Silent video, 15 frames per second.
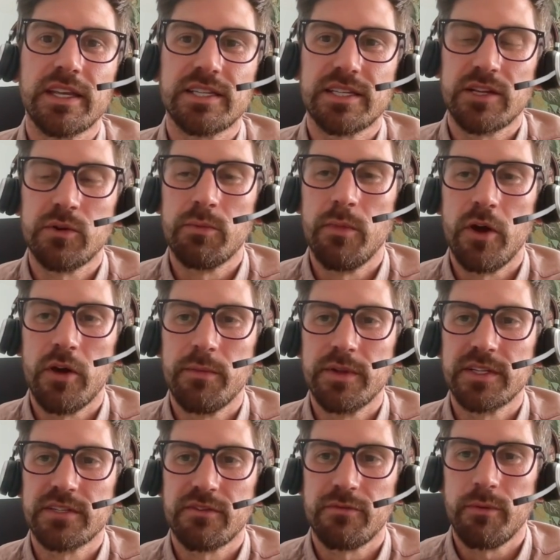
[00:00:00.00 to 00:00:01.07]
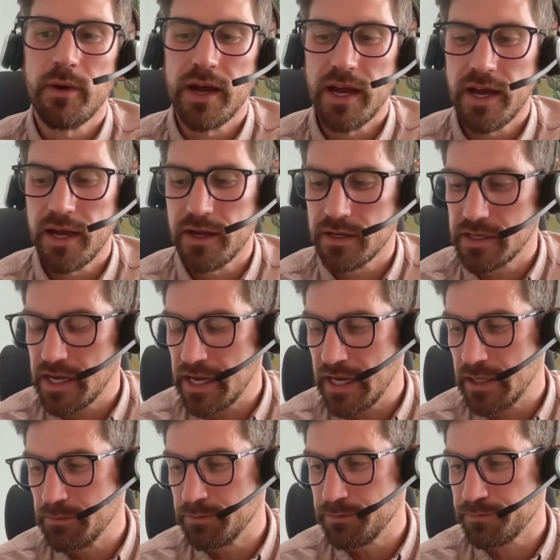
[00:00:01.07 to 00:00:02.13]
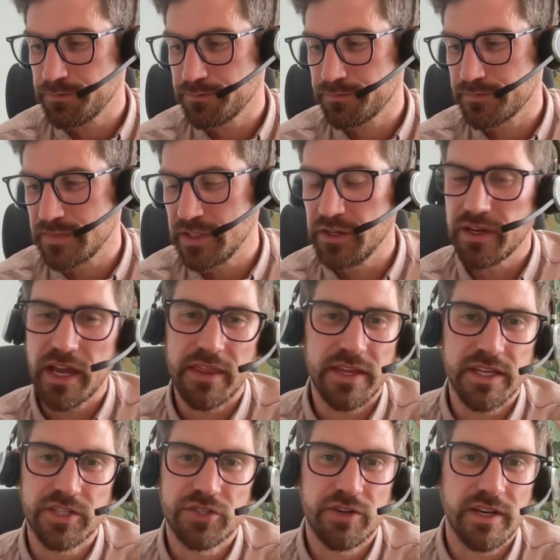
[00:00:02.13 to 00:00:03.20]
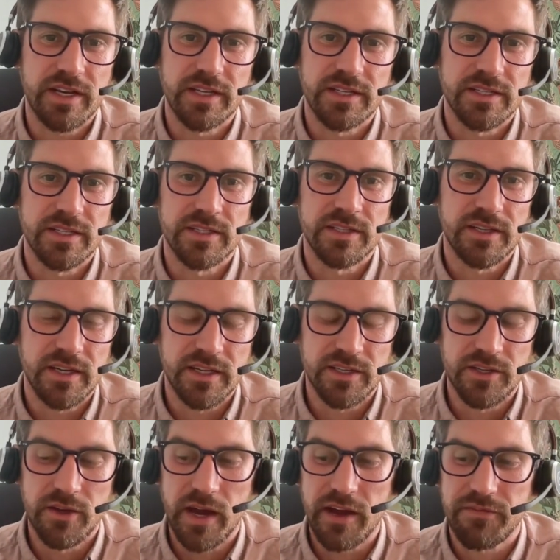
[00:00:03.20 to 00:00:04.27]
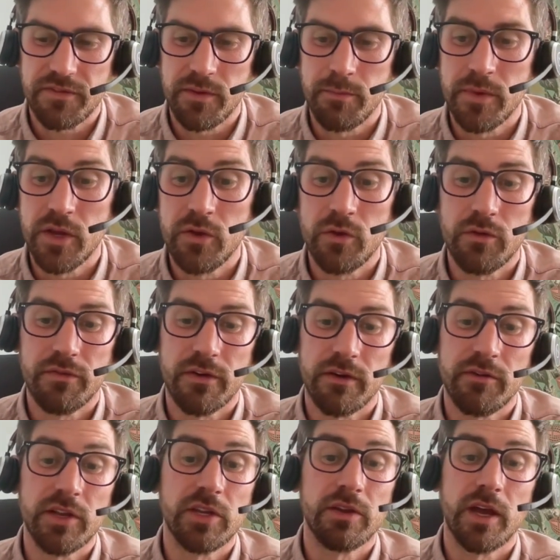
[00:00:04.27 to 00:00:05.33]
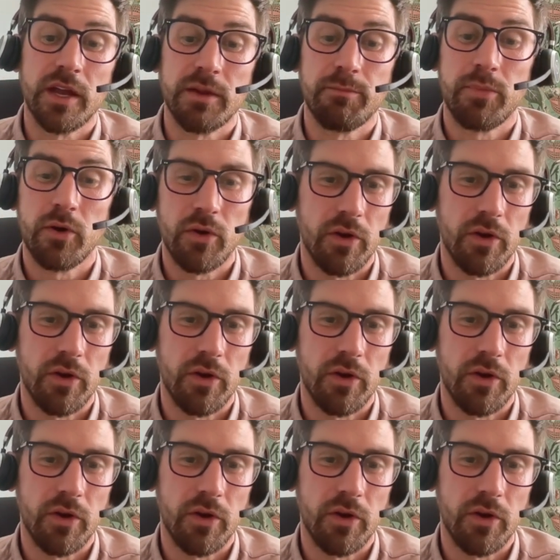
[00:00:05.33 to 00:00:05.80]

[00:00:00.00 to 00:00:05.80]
still moments of where you get these triggers, and you have to maneuver and pull